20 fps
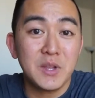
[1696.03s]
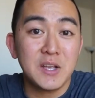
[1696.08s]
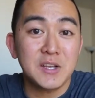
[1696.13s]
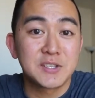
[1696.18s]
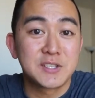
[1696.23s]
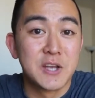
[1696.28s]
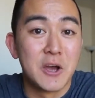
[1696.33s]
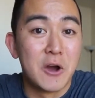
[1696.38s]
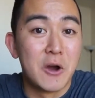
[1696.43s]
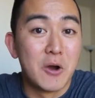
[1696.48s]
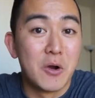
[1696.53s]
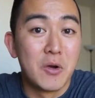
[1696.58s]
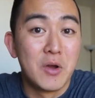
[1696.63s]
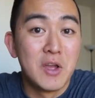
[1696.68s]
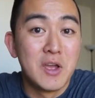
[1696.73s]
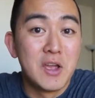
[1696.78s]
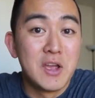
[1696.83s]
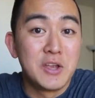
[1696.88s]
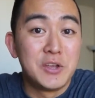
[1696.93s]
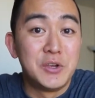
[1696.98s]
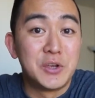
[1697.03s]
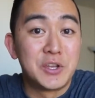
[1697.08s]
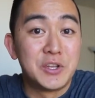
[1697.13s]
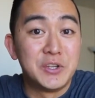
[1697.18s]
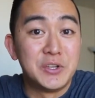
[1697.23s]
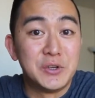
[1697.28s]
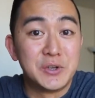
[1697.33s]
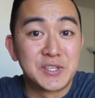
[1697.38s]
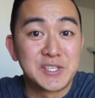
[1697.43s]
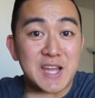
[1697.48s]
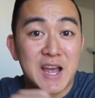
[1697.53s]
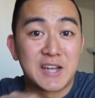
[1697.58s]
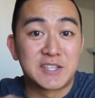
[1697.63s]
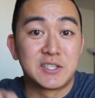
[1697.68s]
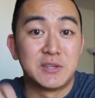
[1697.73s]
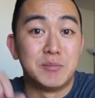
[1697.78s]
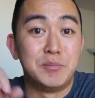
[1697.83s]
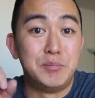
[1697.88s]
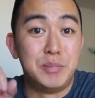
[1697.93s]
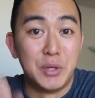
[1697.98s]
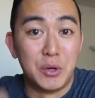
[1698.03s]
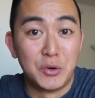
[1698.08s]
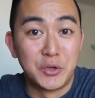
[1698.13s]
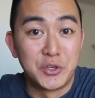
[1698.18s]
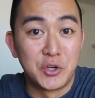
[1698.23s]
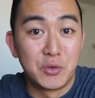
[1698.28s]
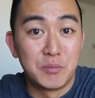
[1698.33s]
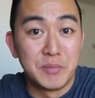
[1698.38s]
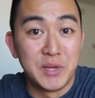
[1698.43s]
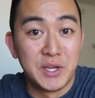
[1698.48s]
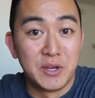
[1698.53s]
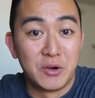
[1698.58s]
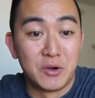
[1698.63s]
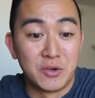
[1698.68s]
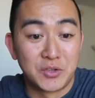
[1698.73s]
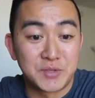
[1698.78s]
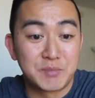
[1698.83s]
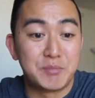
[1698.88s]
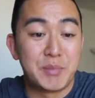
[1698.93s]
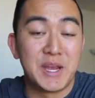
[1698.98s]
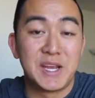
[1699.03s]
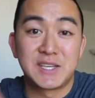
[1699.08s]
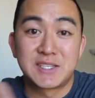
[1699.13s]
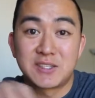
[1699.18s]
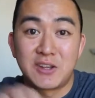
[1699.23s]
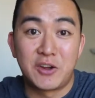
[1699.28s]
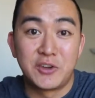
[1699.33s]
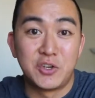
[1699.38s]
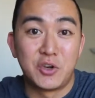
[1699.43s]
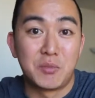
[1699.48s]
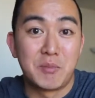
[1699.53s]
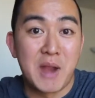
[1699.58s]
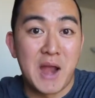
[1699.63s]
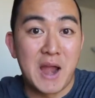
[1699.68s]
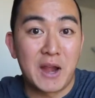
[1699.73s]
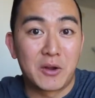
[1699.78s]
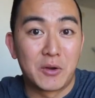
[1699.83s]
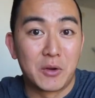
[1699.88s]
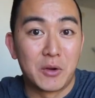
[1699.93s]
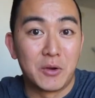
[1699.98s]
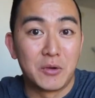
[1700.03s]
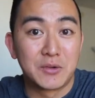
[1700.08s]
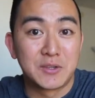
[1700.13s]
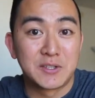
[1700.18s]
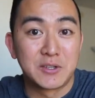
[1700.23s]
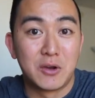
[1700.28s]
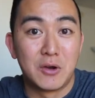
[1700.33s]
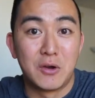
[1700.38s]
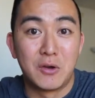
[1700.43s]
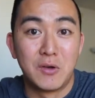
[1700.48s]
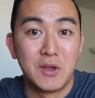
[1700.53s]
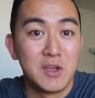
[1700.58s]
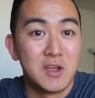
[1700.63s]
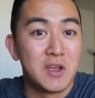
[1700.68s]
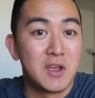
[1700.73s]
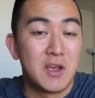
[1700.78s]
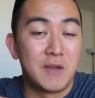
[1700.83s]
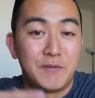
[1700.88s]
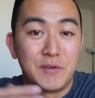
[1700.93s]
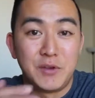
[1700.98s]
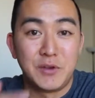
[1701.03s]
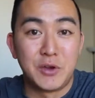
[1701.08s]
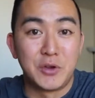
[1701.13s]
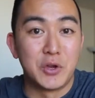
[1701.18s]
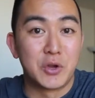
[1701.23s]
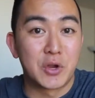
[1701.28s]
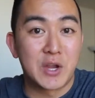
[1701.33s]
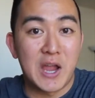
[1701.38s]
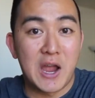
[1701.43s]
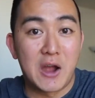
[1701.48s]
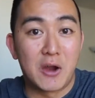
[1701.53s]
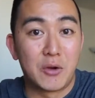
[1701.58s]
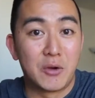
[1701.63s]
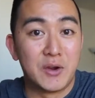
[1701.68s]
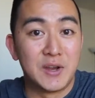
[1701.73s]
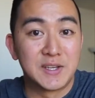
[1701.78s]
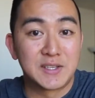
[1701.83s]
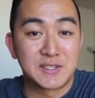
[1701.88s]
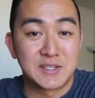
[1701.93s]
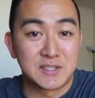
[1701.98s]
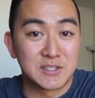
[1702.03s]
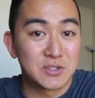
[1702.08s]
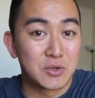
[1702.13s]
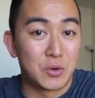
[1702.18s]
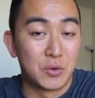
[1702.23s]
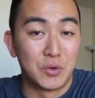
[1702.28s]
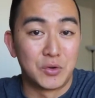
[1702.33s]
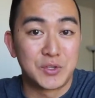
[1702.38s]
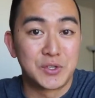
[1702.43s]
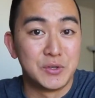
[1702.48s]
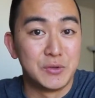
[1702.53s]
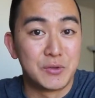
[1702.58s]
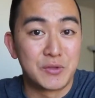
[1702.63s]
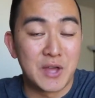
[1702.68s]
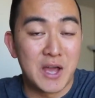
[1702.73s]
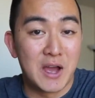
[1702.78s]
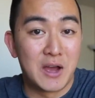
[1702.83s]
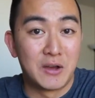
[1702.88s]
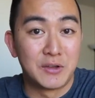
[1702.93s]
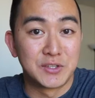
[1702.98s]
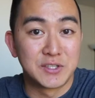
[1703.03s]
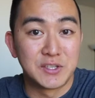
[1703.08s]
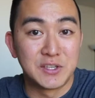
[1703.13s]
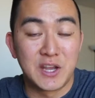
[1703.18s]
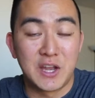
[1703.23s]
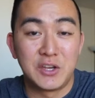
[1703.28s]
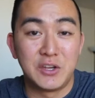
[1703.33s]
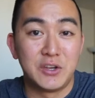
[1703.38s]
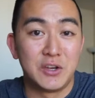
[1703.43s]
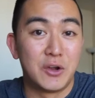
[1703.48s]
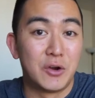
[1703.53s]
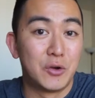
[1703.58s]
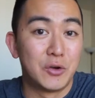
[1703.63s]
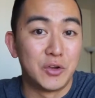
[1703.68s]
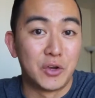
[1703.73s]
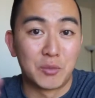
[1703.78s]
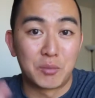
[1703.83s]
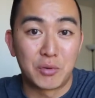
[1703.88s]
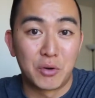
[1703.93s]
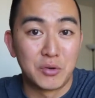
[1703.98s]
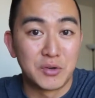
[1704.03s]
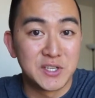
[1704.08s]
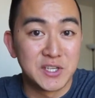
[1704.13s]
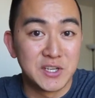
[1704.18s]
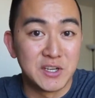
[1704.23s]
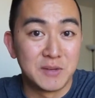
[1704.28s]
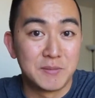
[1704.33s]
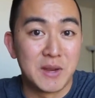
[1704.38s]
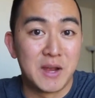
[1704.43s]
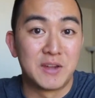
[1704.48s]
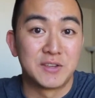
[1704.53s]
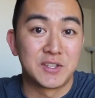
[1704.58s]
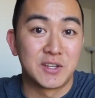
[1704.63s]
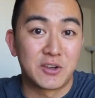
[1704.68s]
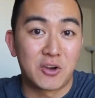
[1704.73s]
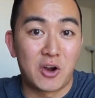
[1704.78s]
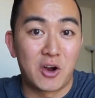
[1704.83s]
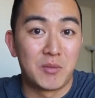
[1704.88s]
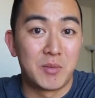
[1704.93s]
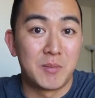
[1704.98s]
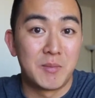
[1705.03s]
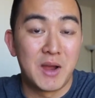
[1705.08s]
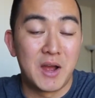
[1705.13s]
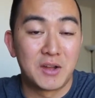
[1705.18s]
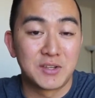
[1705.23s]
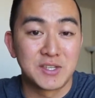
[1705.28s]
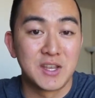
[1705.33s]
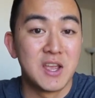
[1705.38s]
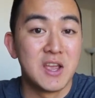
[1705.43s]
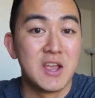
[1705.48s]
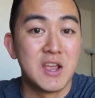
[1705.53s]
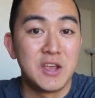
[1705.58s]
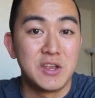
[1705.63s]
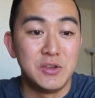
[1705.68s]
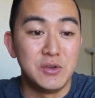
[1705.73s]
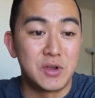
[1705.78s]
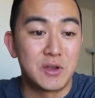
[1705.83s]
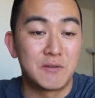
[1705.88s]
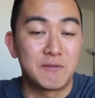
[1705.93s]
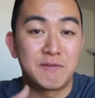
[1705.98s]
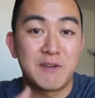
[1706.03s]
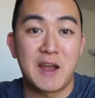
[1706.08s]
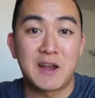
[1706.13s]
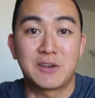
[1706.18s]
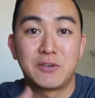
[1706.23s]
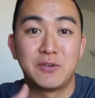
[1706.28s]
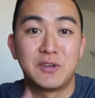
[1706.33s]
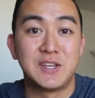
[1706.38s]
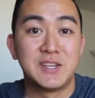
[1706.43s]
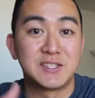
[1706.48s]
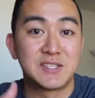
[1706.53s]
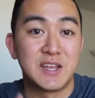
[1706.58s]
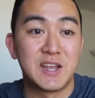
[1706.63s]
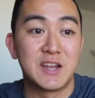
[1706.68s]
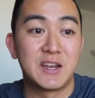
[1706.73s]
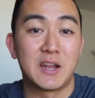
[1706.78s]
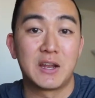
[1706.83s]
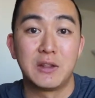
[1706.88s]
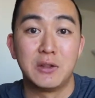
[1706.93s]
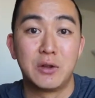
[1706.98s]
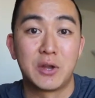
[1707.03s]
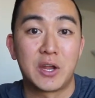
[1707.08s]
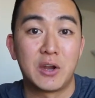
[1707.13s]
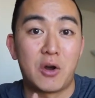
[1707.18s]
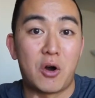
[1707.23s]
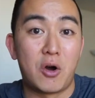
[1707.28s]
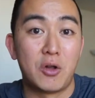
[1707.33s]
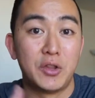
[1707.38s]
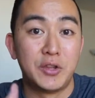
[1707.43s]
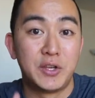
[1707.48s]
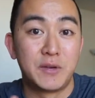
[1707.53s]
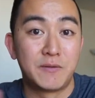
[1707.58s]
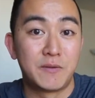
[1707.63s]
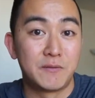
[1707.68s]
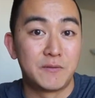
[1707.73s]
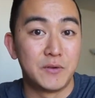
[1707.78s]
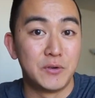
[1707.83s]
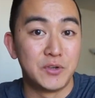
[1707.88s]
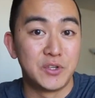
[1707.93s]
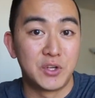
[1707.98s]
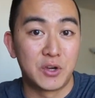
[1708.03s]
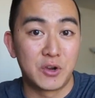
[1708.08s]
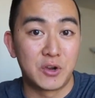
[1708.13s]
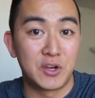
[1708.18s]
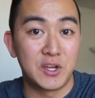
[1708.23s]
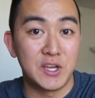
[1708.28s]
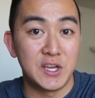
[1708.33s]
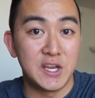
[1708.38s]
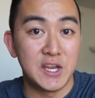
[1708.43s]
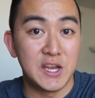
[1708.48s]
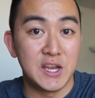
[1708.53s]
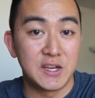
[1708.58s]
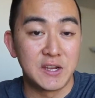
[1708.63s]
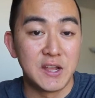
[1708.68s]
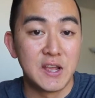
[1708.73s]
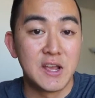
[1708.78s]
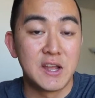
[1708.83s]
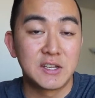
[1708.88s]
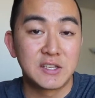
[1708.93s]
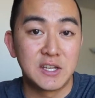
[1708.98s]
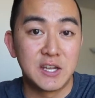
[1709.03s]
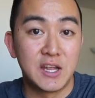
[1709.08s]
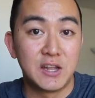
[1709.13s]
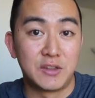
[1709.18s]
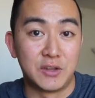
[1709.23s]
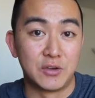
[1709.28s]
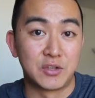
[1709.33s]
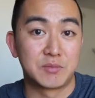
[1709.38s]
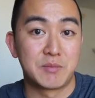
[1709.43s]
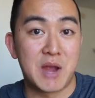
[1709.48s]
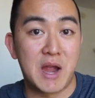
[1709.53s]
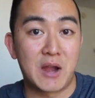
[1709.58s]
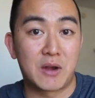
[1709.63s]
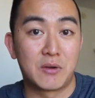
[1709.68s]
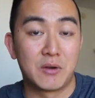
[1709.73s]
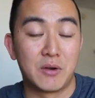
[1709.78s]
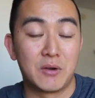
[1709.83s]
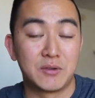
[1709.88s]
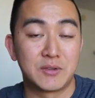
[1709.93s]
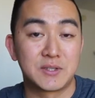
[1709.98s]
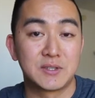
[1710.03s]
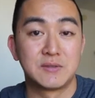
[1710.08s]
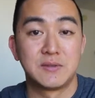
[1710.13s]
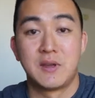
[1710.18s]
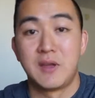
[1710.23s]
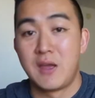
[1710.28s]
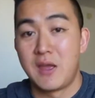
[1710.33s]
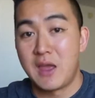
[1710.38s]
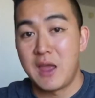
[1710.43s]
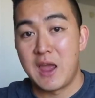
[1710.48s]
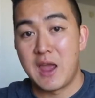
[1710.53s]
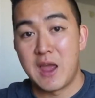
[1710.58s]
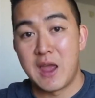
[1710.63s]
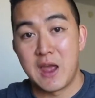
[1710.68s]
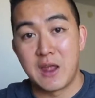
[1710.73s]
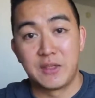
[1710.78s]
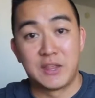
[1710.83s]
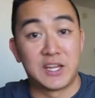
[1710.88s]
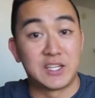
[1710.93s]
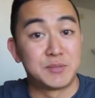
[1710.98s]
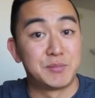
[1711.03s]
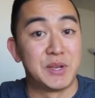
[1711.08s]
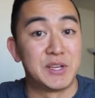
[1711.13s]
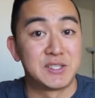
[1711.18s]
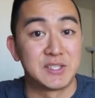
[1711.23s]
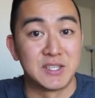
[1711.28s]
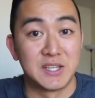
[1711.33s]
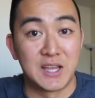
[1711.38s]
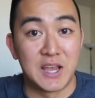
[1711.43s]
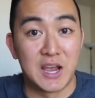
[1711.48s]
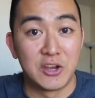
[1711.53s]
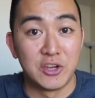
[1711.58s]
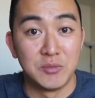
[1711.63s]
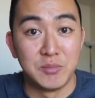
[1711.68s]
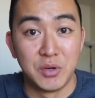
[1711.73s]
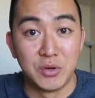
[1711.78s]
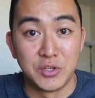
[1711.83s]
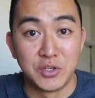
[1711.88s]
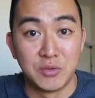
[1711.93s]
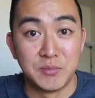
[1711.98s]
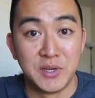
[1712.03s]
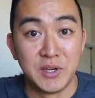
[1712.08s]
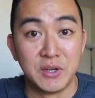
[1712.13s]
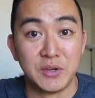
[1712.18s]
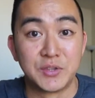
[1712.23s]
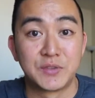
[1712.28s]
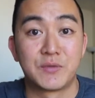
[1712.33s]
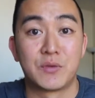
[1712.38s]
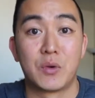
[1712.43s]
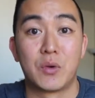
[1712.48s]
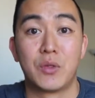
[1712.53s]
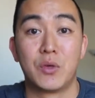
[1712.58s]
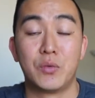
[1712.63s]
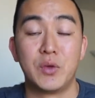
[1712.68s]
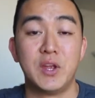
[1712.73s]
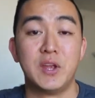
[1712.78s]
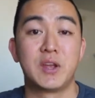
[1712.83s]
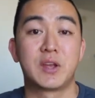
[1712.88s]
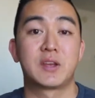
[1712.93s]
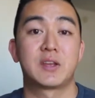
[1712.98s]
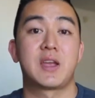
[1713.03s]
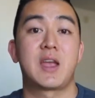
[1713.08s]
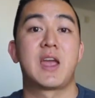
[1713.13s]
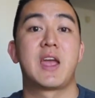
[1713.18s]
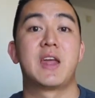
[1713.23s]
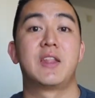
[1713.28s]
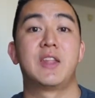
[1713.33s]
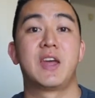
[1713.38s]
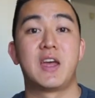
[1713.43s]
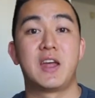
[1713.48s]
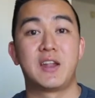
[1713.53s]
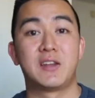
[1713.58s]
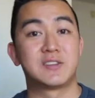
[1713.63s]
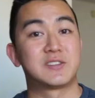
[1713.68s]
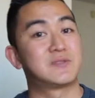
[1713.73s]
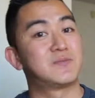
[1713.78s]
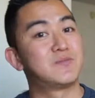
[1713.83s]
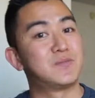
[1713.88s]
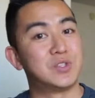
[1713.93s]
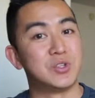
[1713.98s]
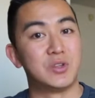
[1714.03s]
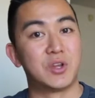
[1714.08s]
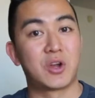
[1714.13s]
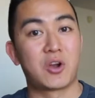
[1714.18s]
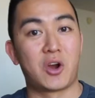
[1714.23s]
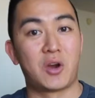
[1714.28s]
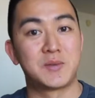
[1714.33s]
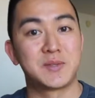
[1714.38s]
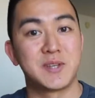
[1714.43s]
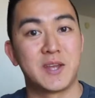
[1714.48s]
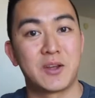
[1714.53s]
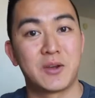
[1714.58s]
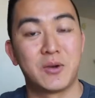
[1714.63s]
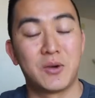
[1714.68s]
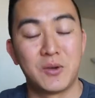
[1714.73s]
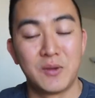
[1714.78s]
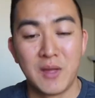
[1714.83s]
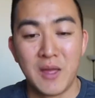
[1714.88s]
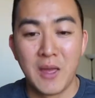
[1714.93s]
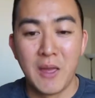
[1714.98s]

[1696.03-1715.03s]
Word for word: So you can use that to build your meals based on your macro. So if you know your calories is total 2000 and you know your protein amounts and carb amounts, you can factor these in and look at all the different foods you're going to eat to hit those macros and that's basically how you build your meals for the week and then do the carb cycle.